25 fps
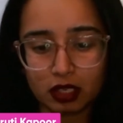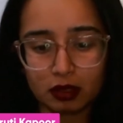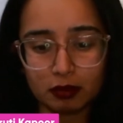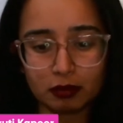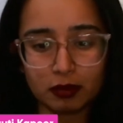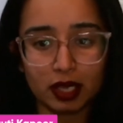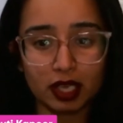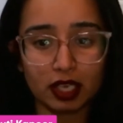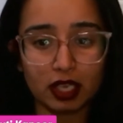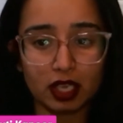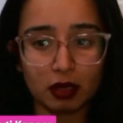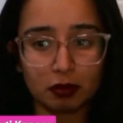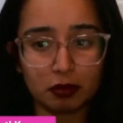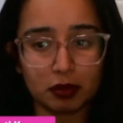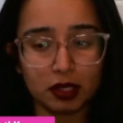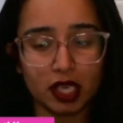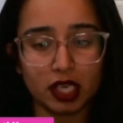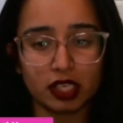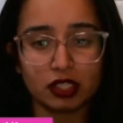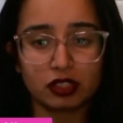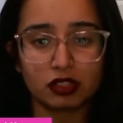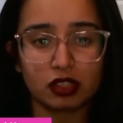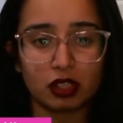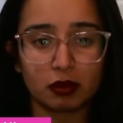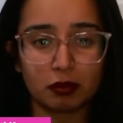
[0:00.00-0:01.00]

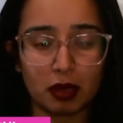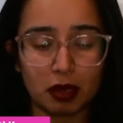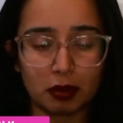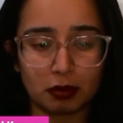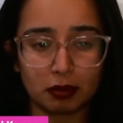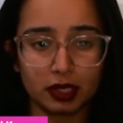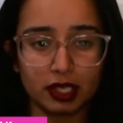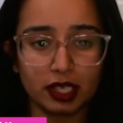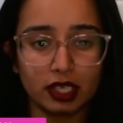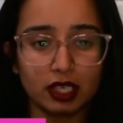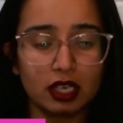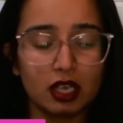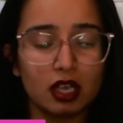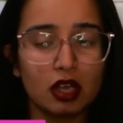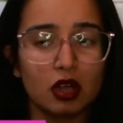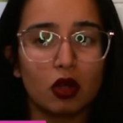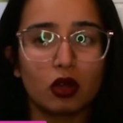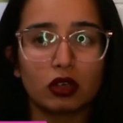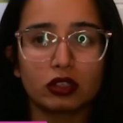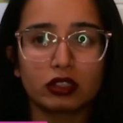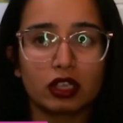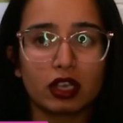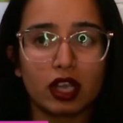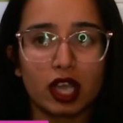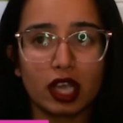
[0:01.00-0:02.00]
APIs to the public,
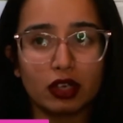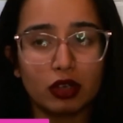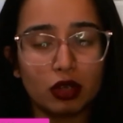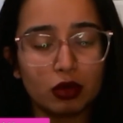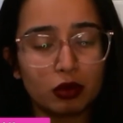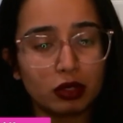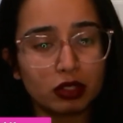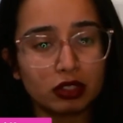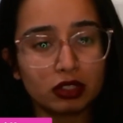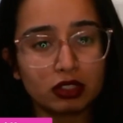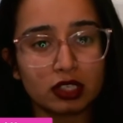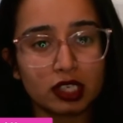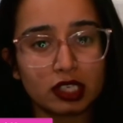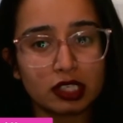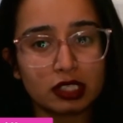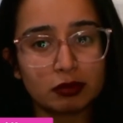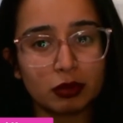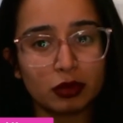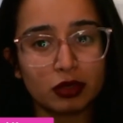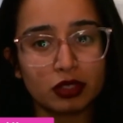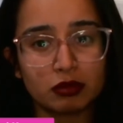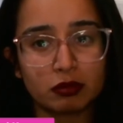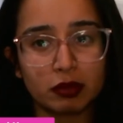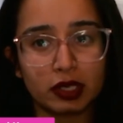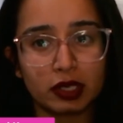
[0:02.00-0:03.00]
or that I don't want to
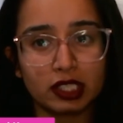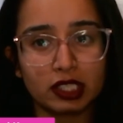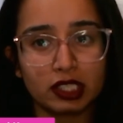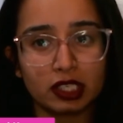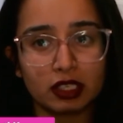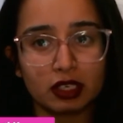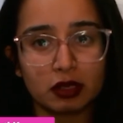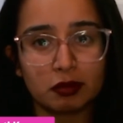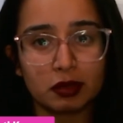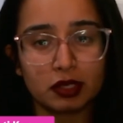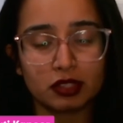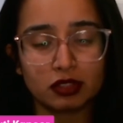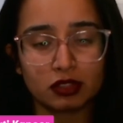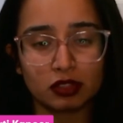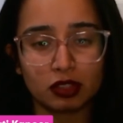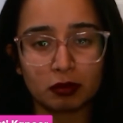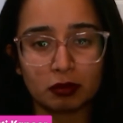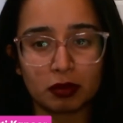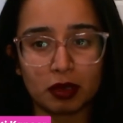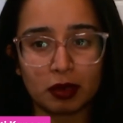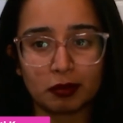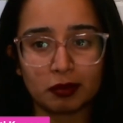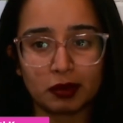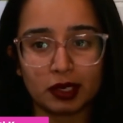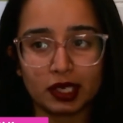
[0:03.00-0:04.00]
expose my database to the
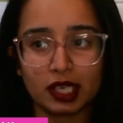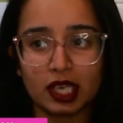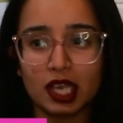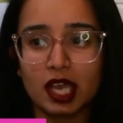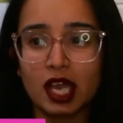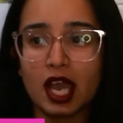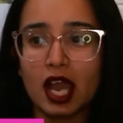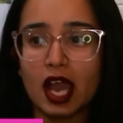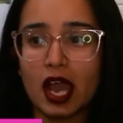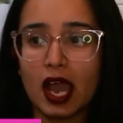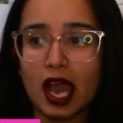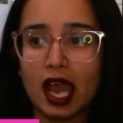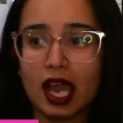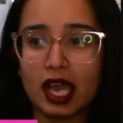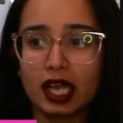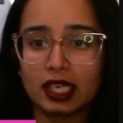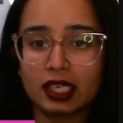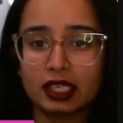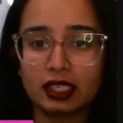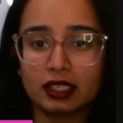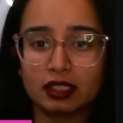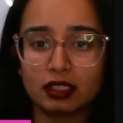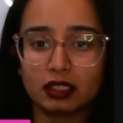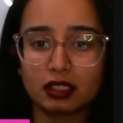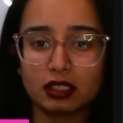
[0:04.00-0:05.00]
public.
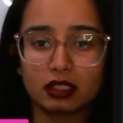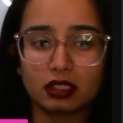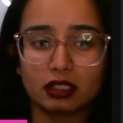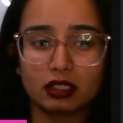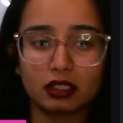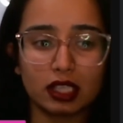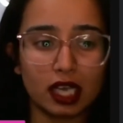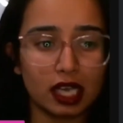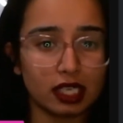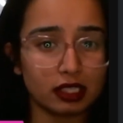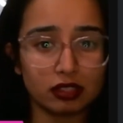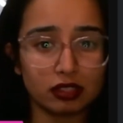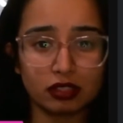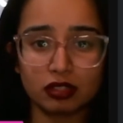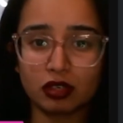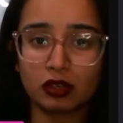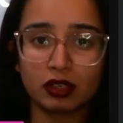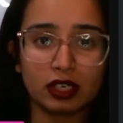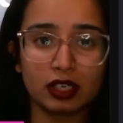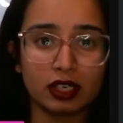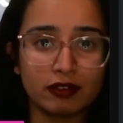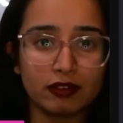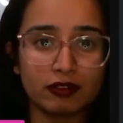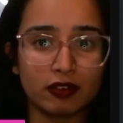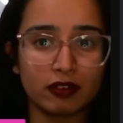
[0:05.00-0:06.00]
And that's
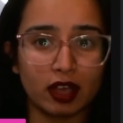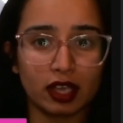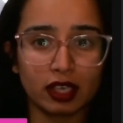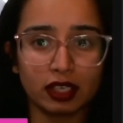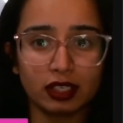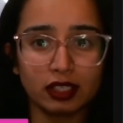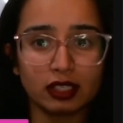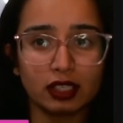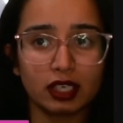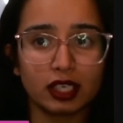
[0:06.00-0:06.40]
totally fine.